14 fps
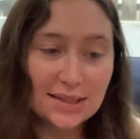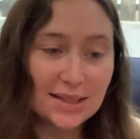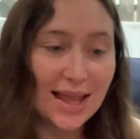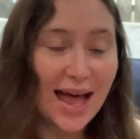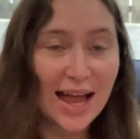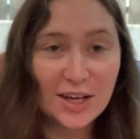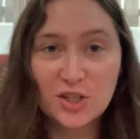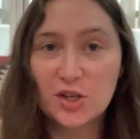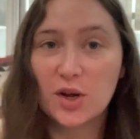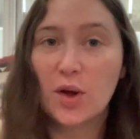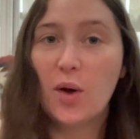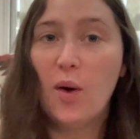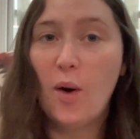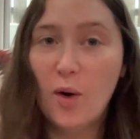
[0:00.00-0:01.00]
slash
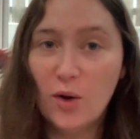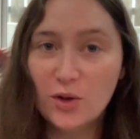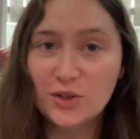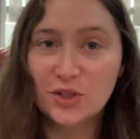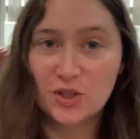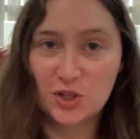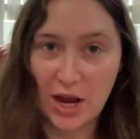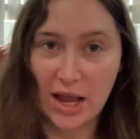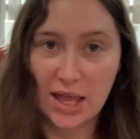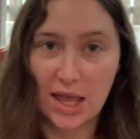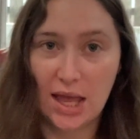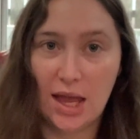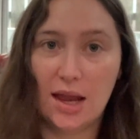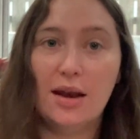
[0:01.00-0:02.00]
goals
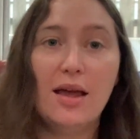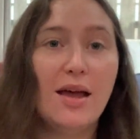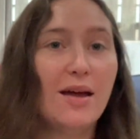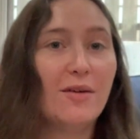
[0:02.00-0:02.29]
check-in